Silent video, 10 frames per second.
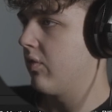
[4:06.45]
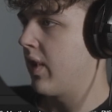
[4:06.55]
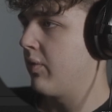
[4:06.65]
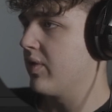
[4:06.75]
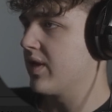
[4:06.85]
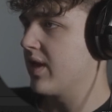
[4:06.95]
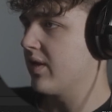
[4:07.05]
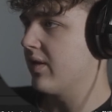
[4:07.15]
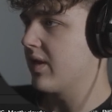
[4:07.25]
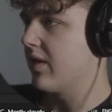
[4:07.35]
Right where he
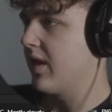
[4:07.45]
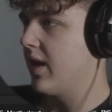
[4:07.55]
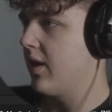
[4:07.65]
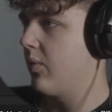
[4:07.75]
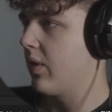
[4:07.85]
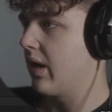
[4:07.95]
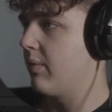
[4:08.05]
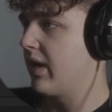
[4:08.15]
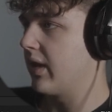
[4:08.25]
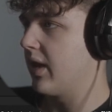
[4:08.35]
says listen there, we're going
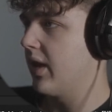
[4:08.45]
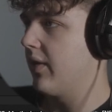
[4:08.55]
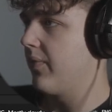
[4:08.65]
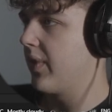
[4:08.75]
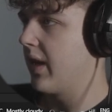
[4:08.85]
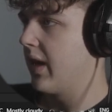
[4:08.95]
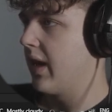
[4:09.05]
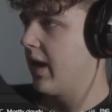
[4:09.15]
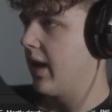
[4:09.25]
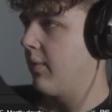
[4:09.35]
to make a cut.
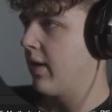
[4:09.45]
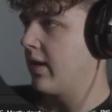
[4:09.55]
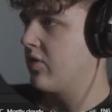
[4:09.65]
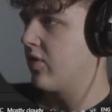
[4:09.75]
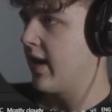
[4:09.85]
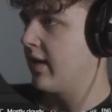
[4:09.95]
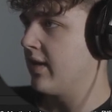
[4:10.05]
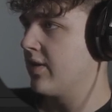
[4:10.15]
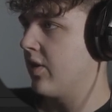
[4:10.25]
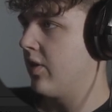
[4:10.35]
And we're going to drag
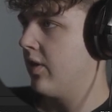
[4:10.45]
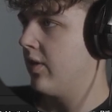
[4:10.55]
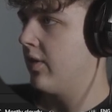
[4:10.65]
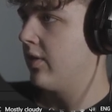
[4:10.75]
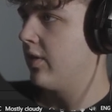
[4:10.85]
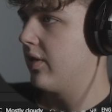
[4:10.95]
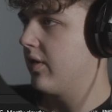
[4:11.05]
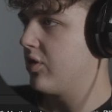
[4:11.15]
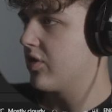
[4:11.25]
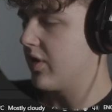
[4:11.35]
these on
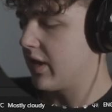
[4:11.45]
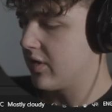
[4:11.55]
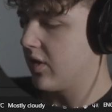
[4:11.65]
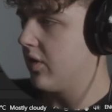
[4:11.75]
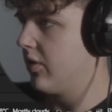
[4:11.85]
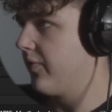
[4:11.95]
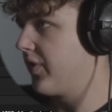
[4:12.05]
just like so,